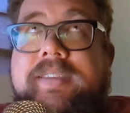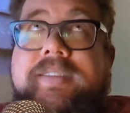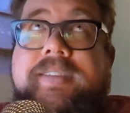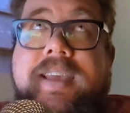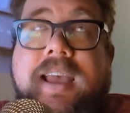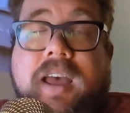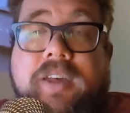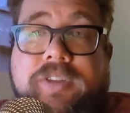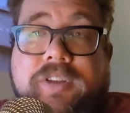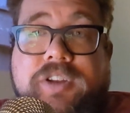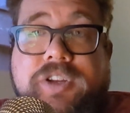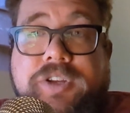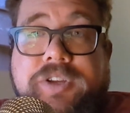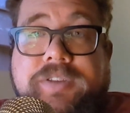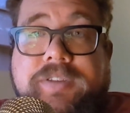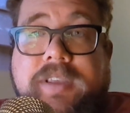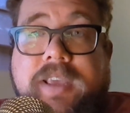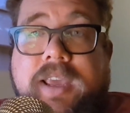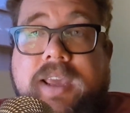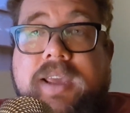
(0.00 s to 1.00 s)
is the other
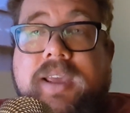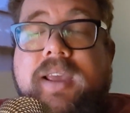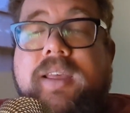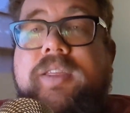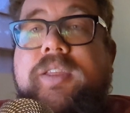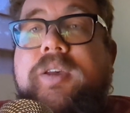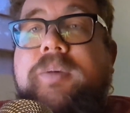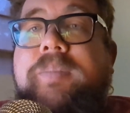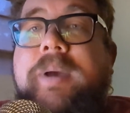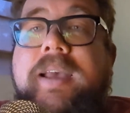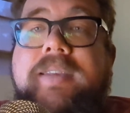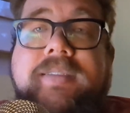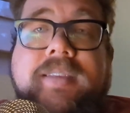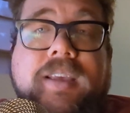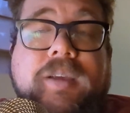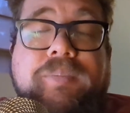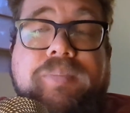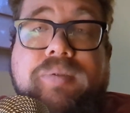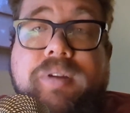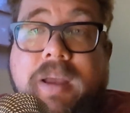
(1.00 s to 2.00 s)
doozy. The
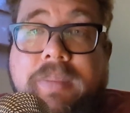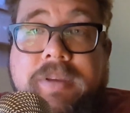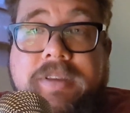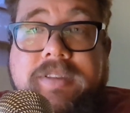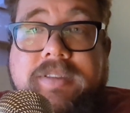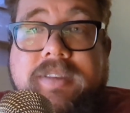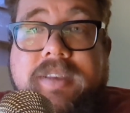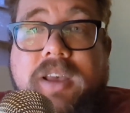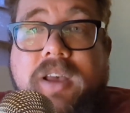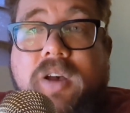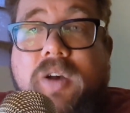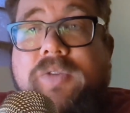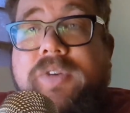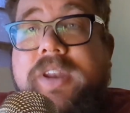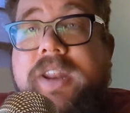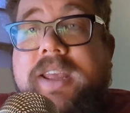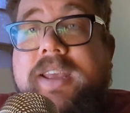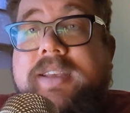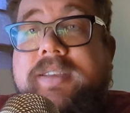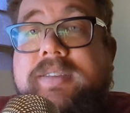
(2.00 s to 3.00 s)
basic premise of
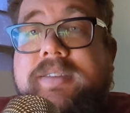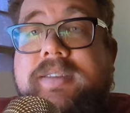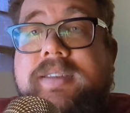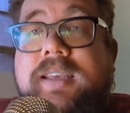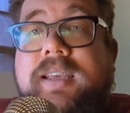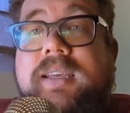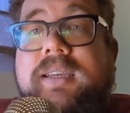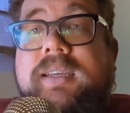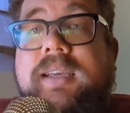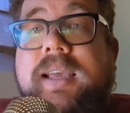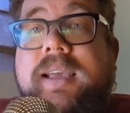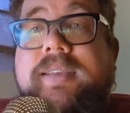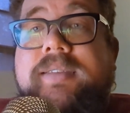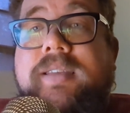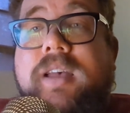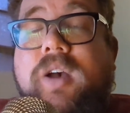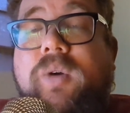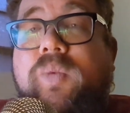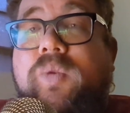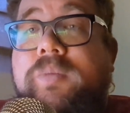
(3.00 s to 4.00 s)
it is, is
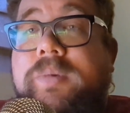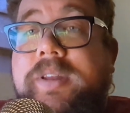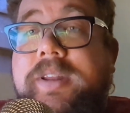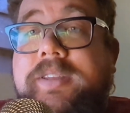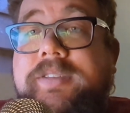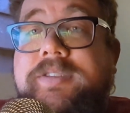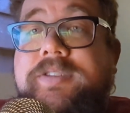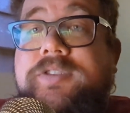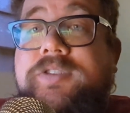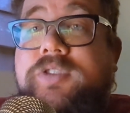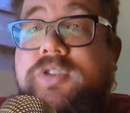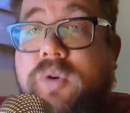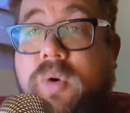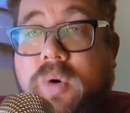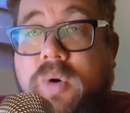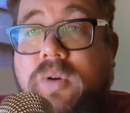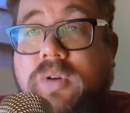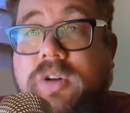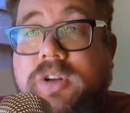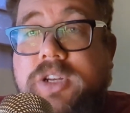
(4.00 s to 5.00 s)
a woman is
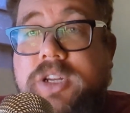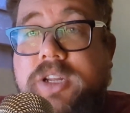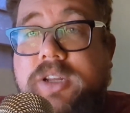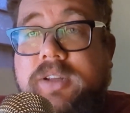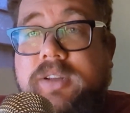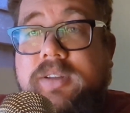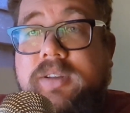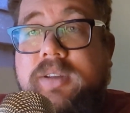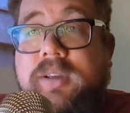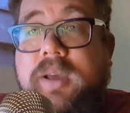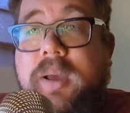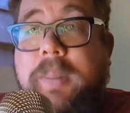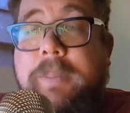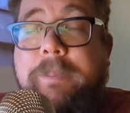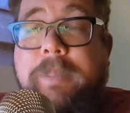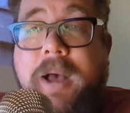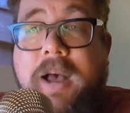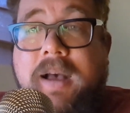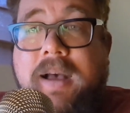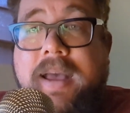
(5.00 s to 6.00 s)
stalked
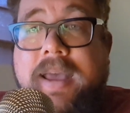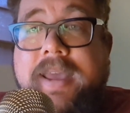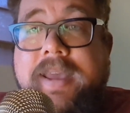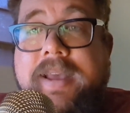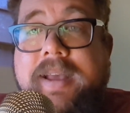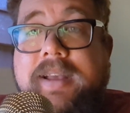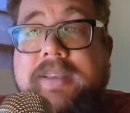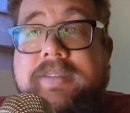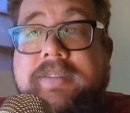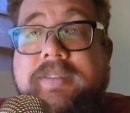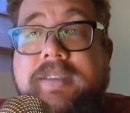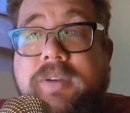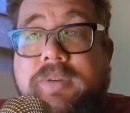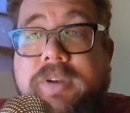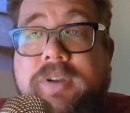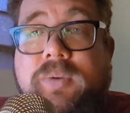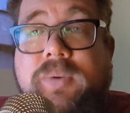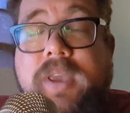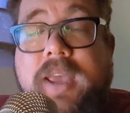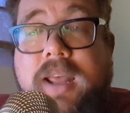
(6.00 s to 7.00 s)
by a
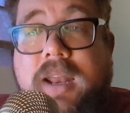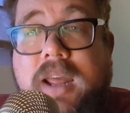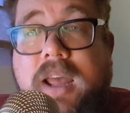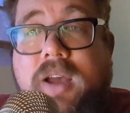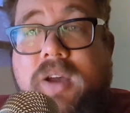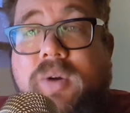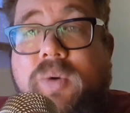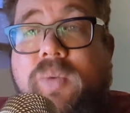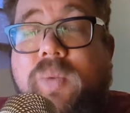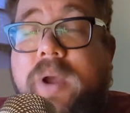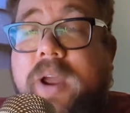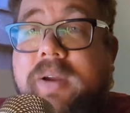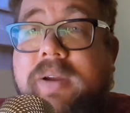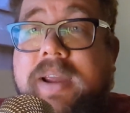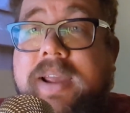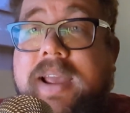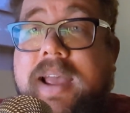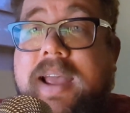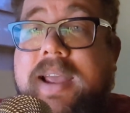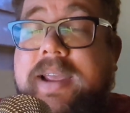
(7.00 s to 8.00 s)
serial killer
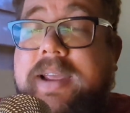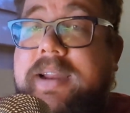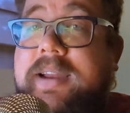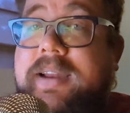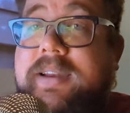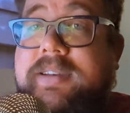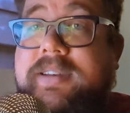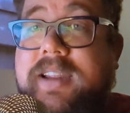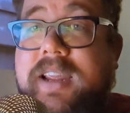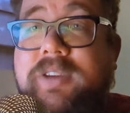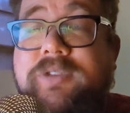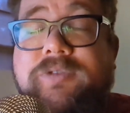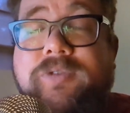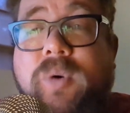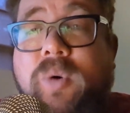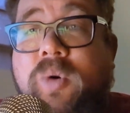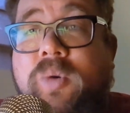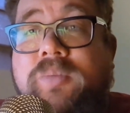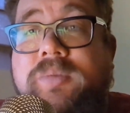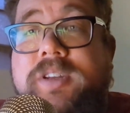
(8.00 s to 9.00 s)
wearing a
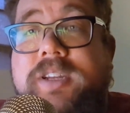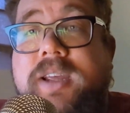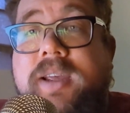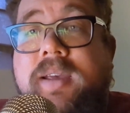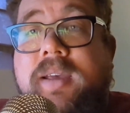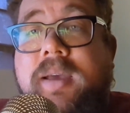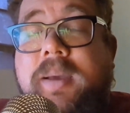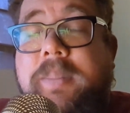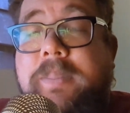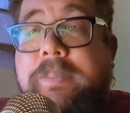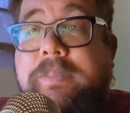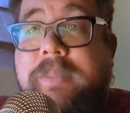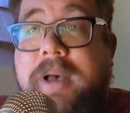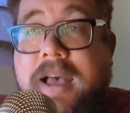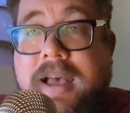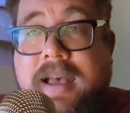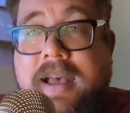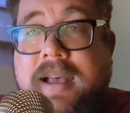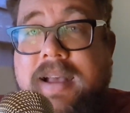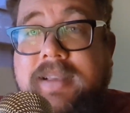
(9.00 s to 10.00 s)
deformed
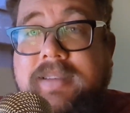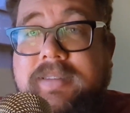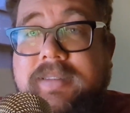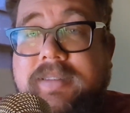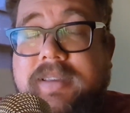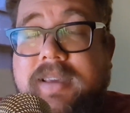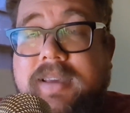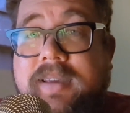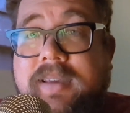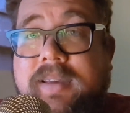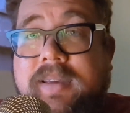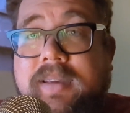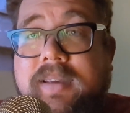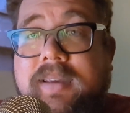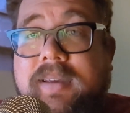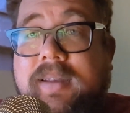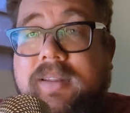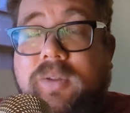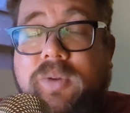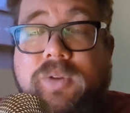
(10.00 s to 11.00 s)
mask.
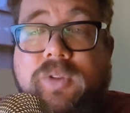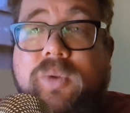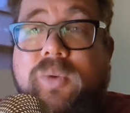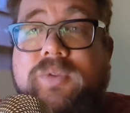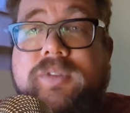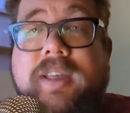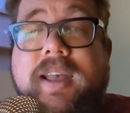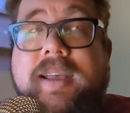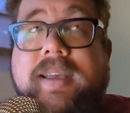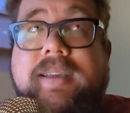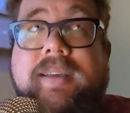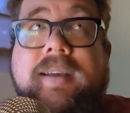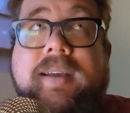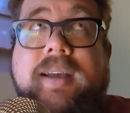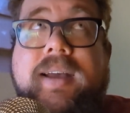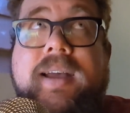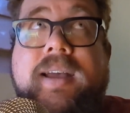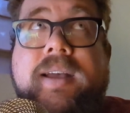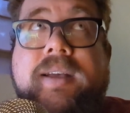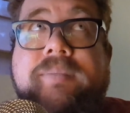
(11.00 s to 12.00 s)
Look, looks like
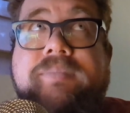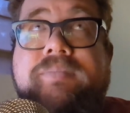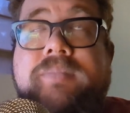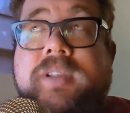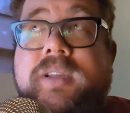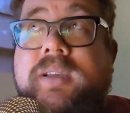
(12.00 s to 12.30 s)
a